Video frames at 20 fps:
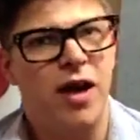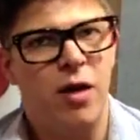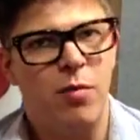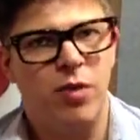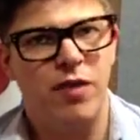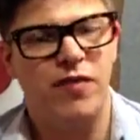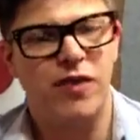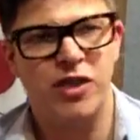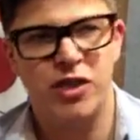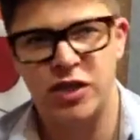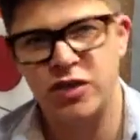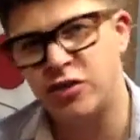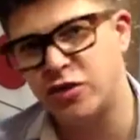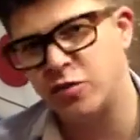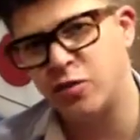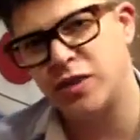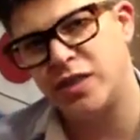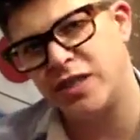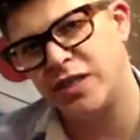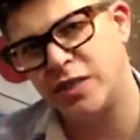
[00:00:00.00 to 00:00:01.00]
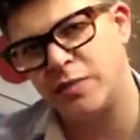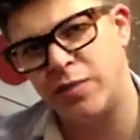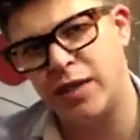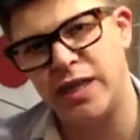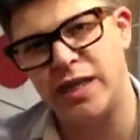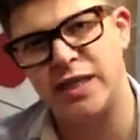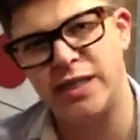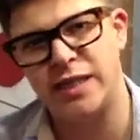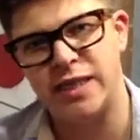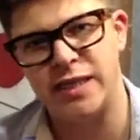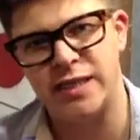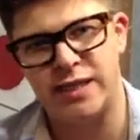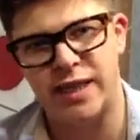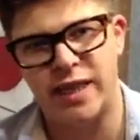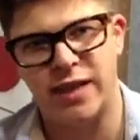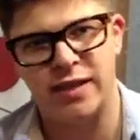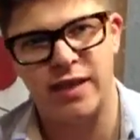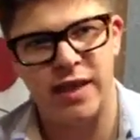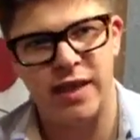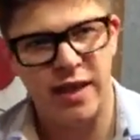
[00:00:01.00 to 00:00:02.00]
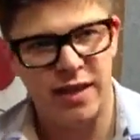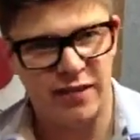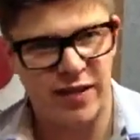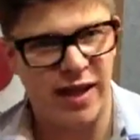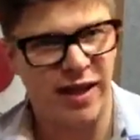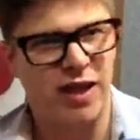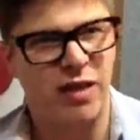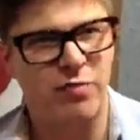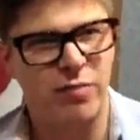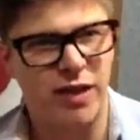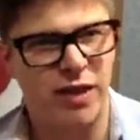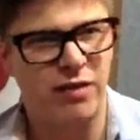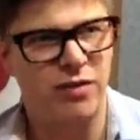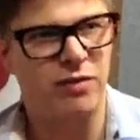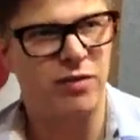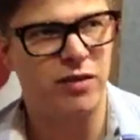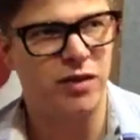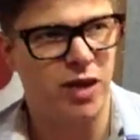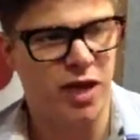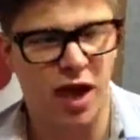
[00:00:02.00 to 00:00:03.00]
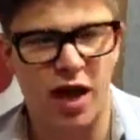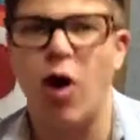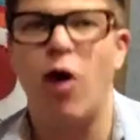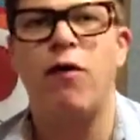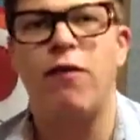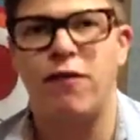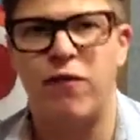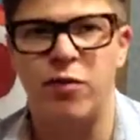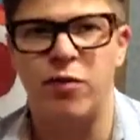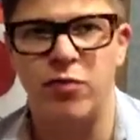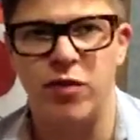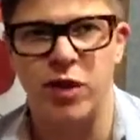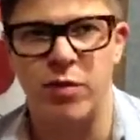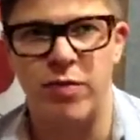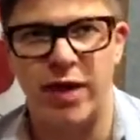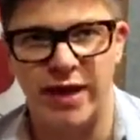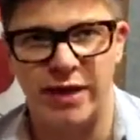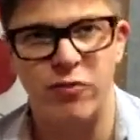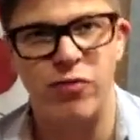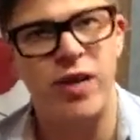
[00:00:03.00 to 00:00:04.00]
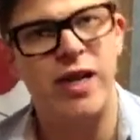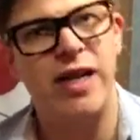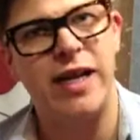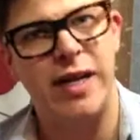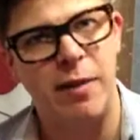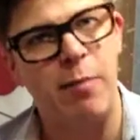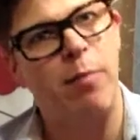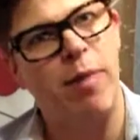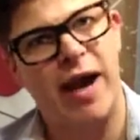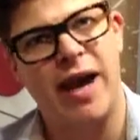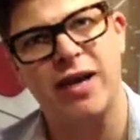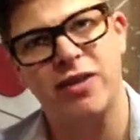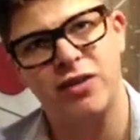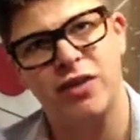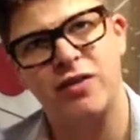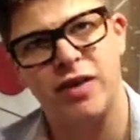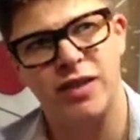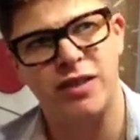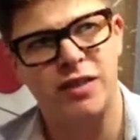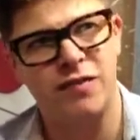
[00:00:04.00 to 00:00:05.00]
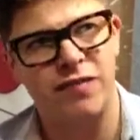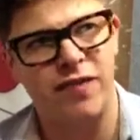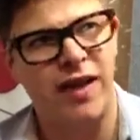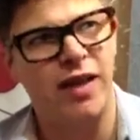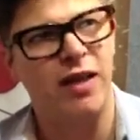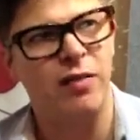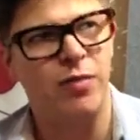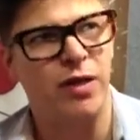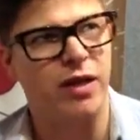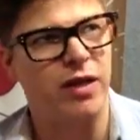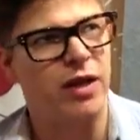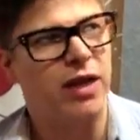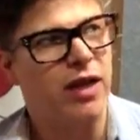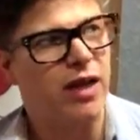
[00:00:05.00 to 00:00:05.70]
But for children with disabilities, that can be cut off from them and really impact on their development.